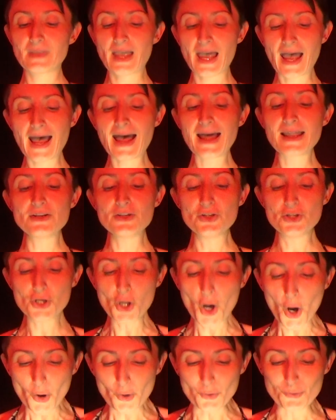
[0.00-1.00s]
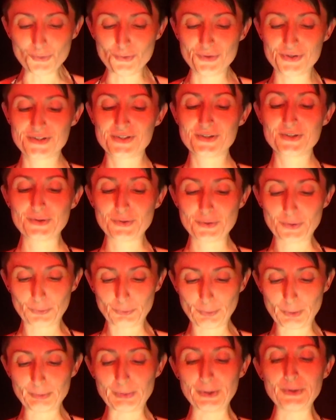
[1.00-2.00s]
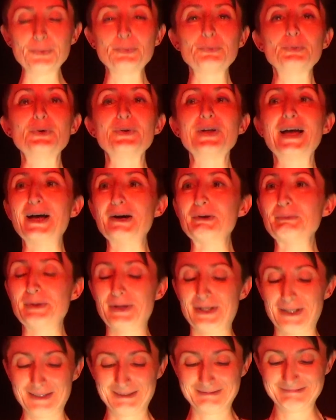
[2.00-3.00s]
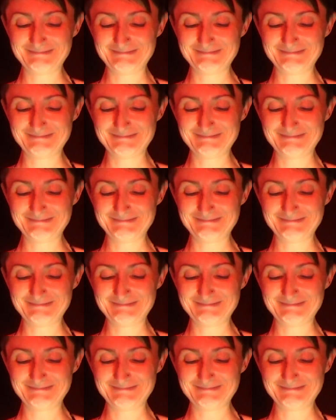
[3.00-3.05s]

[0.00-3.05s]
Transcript: Anne knows the woman will help her.